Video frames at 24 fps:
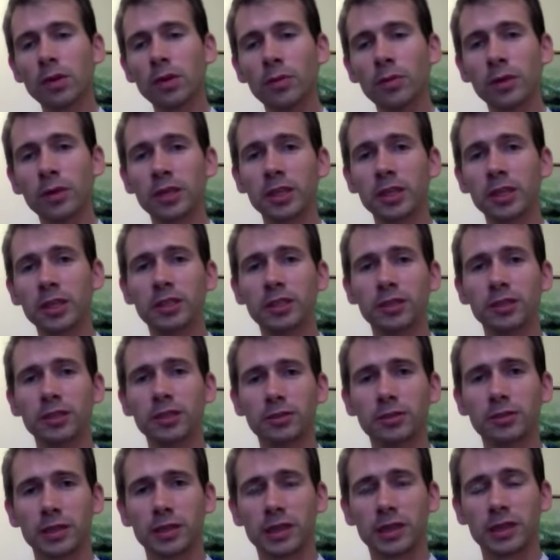We'll need
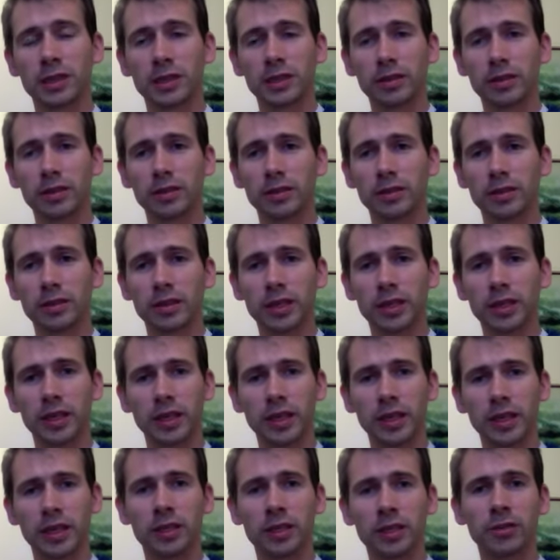to get
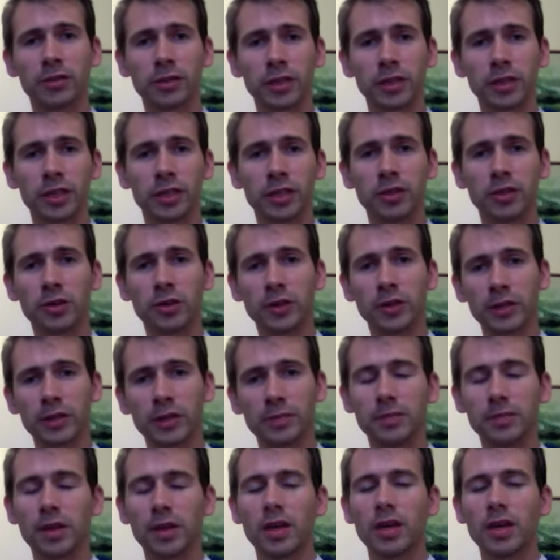a grid going,
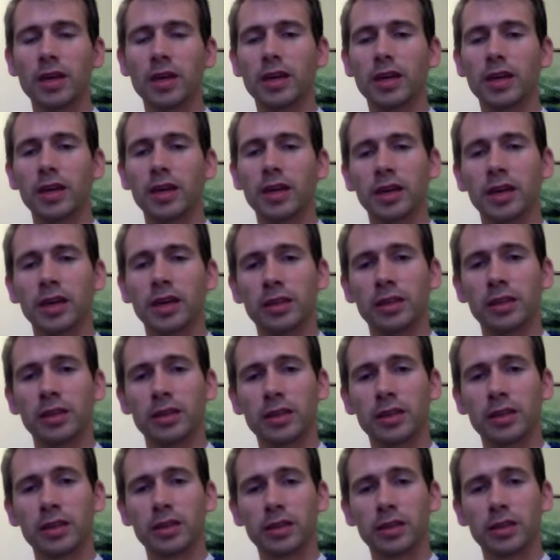and
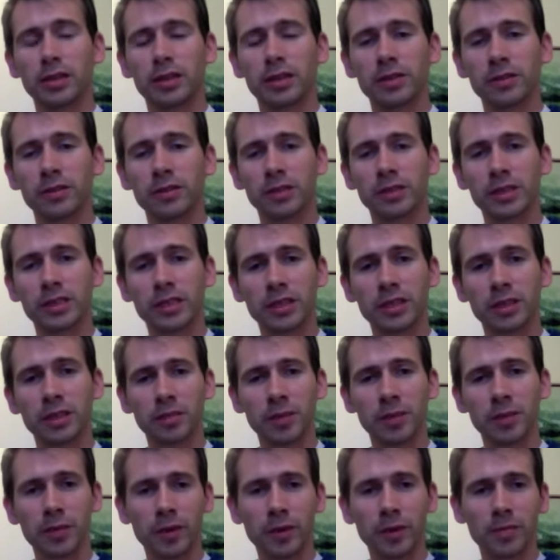you'll see
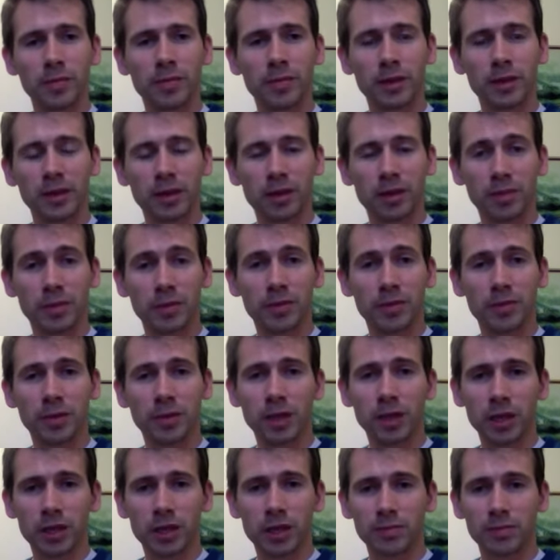on my on my
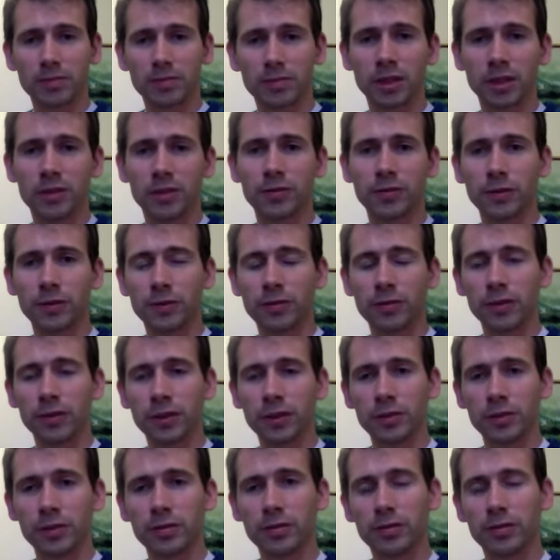blog, on the
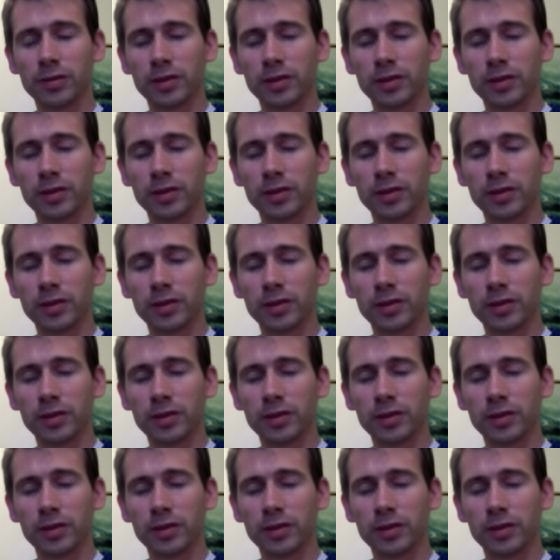Fufanu,